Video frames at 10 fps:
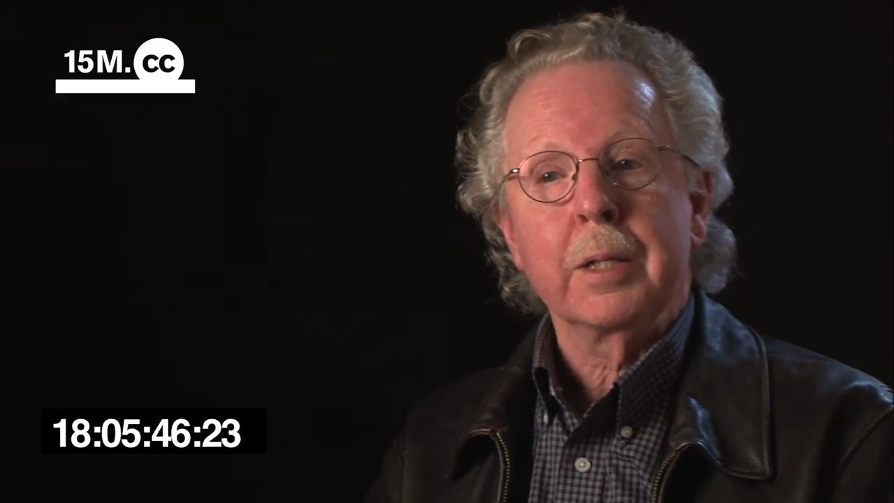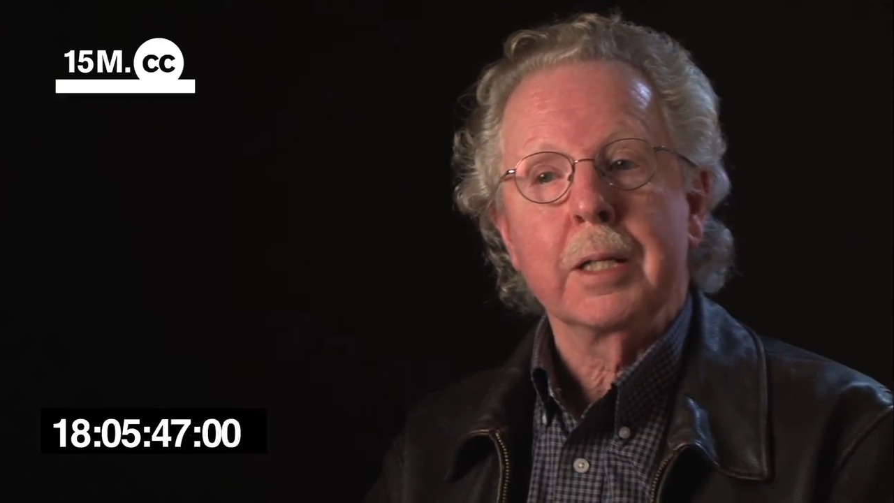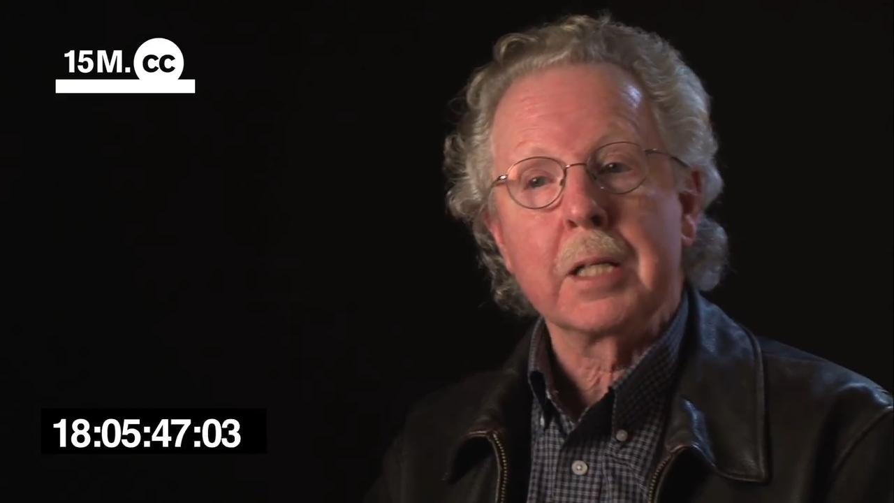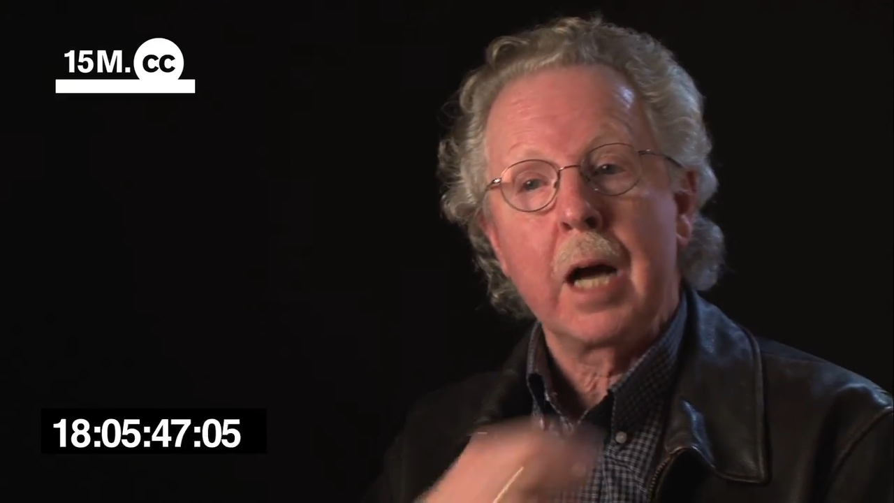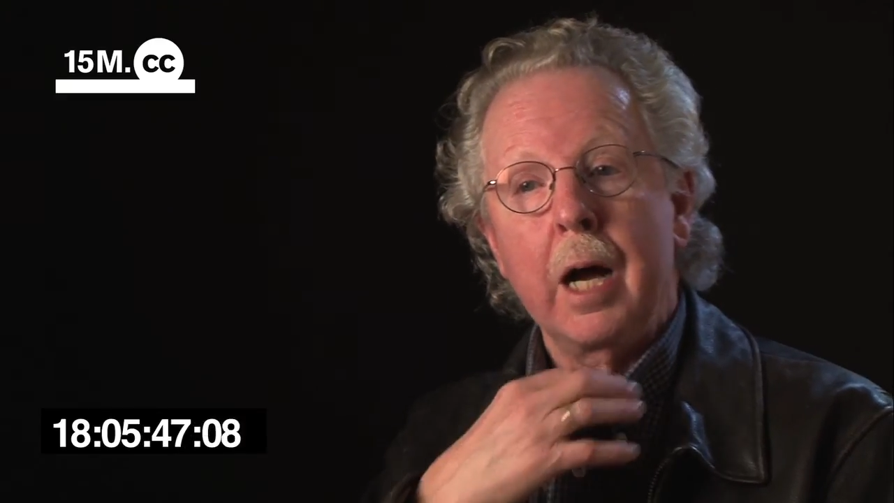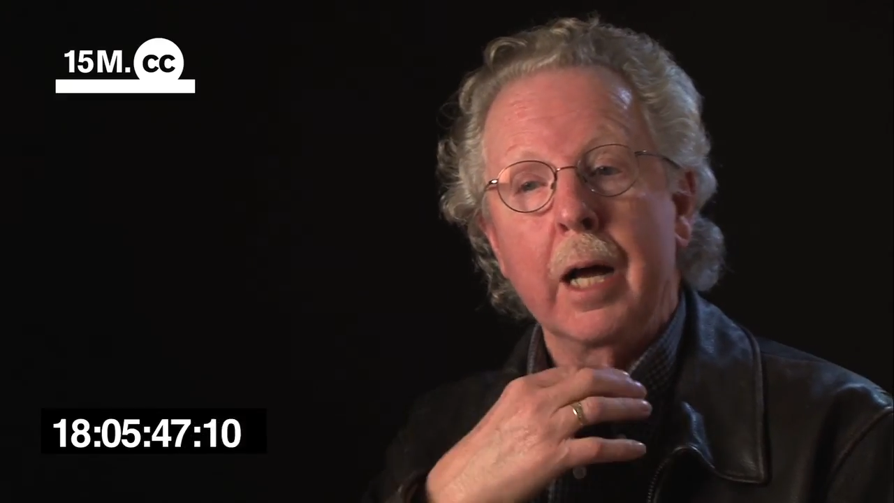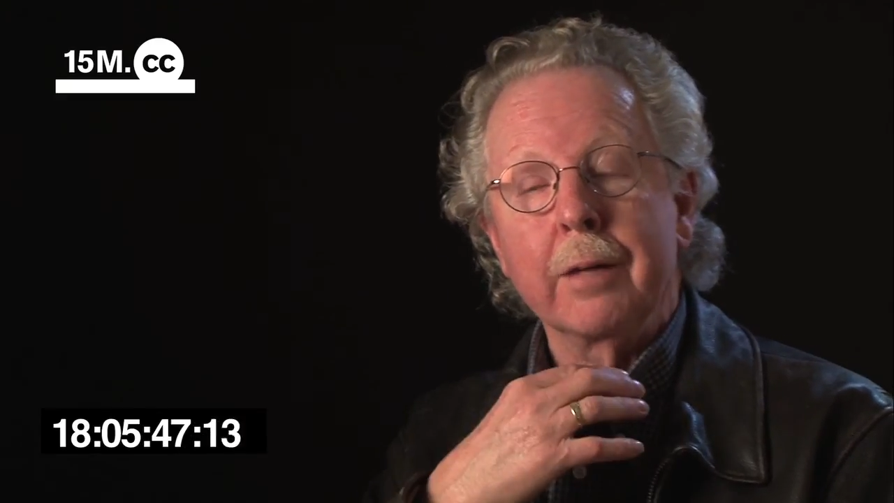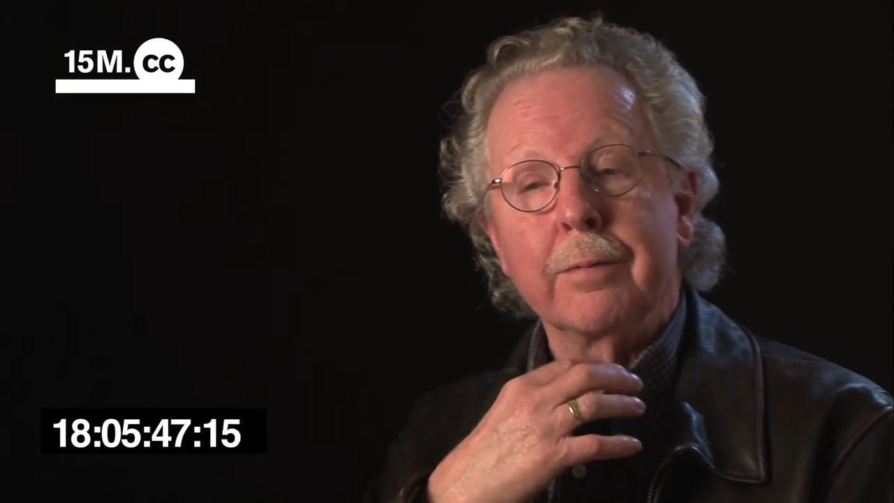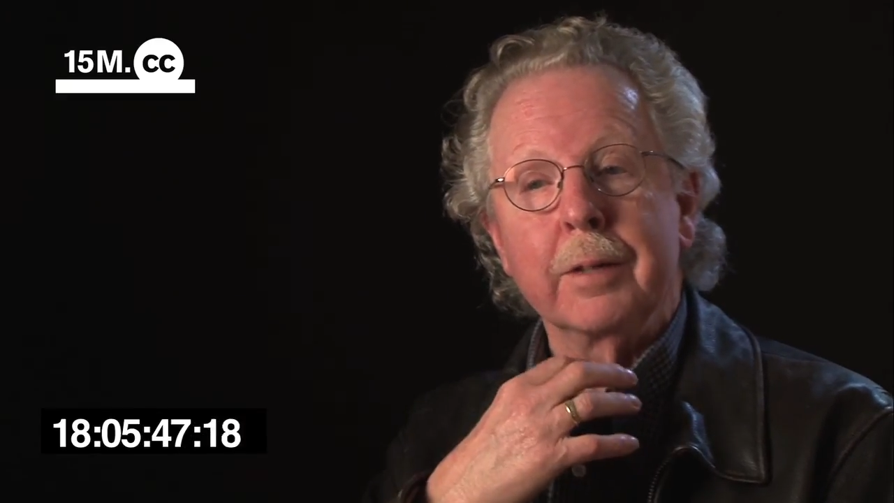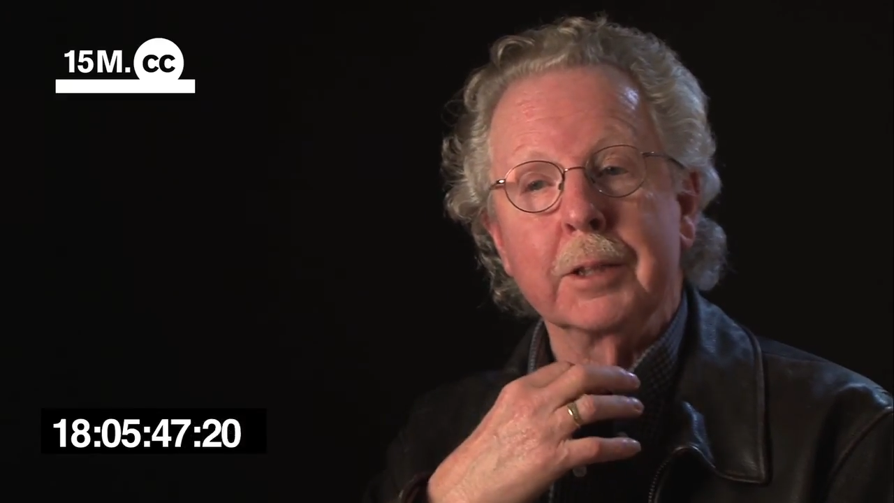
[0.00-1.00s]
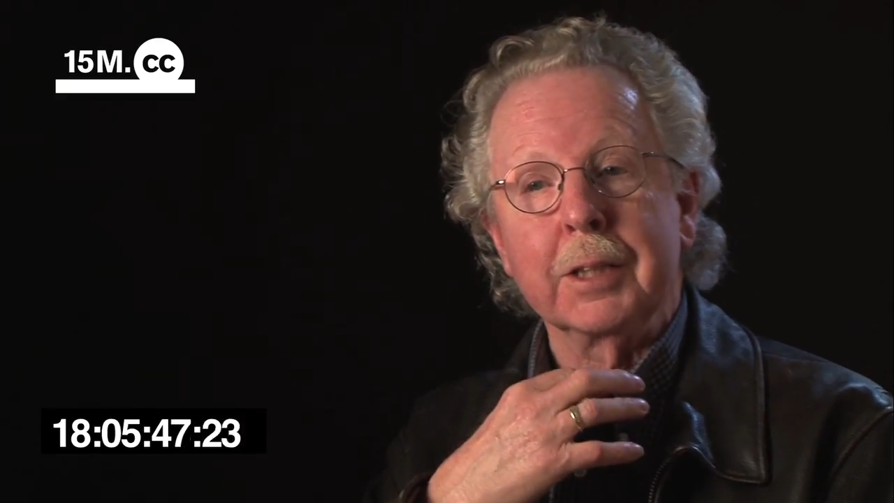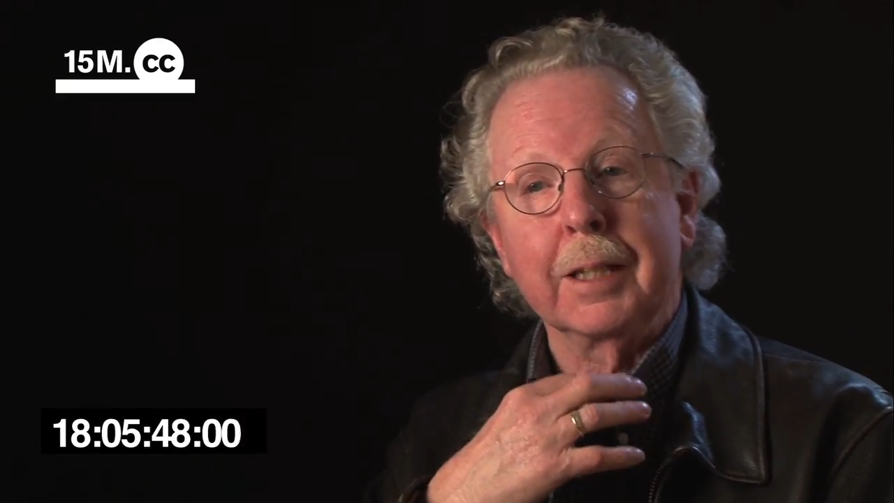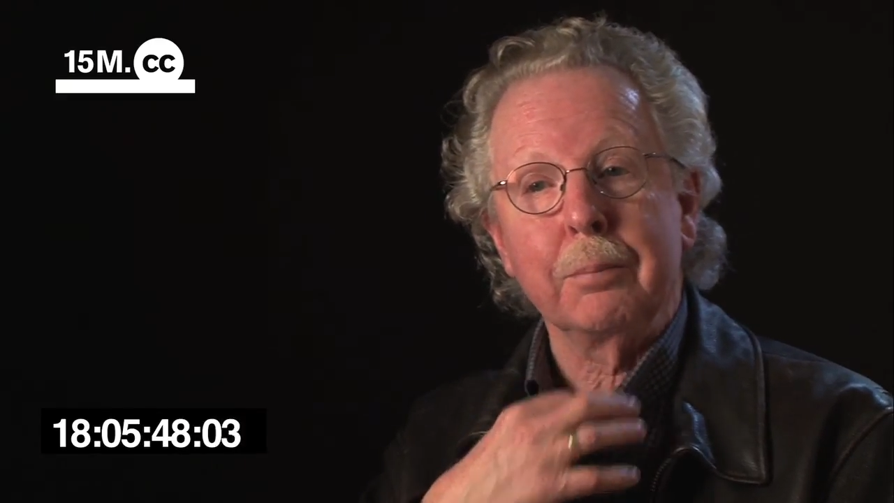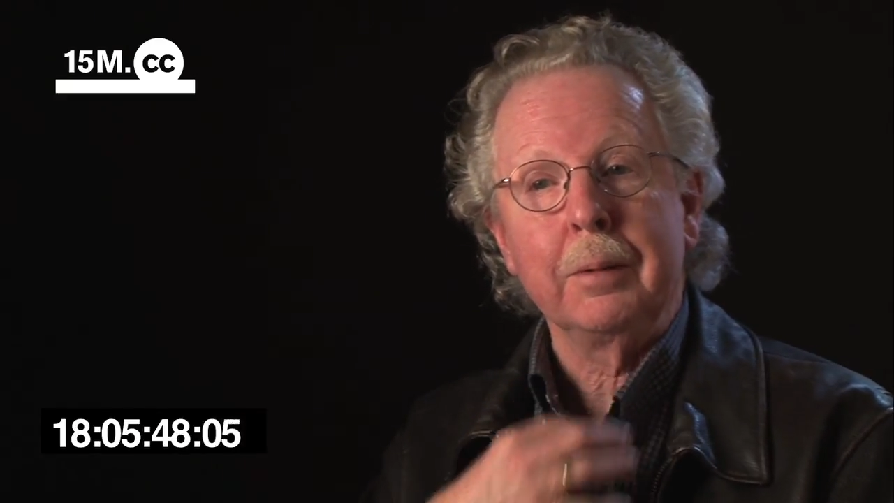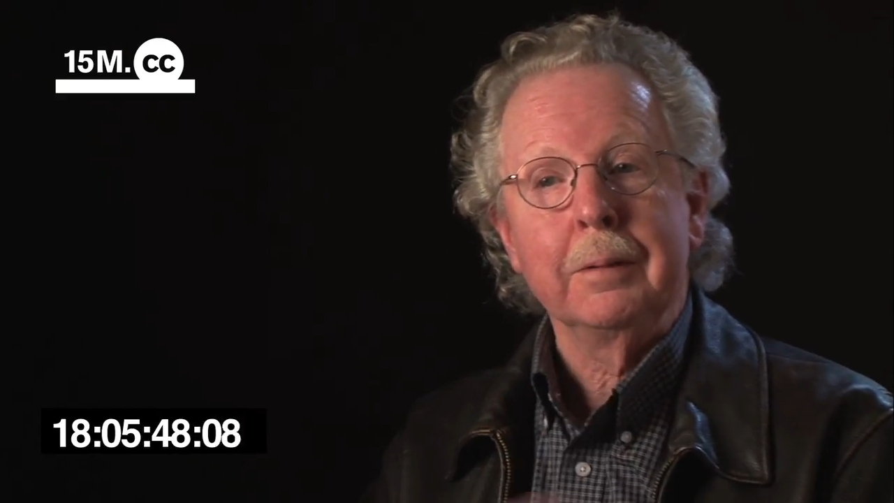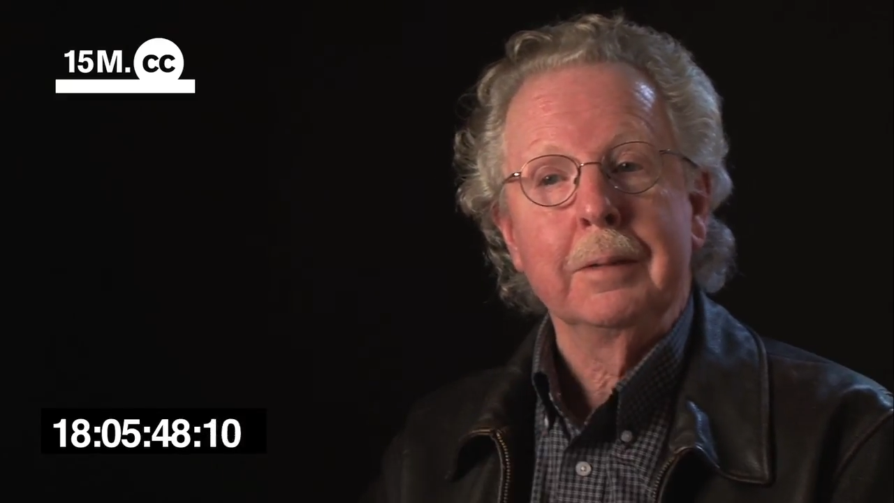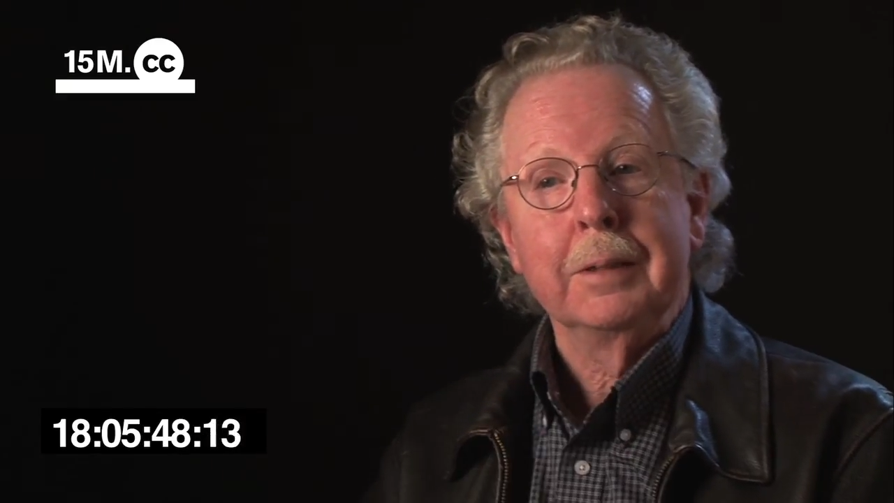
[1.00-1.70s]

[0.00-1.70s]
and tie, for example,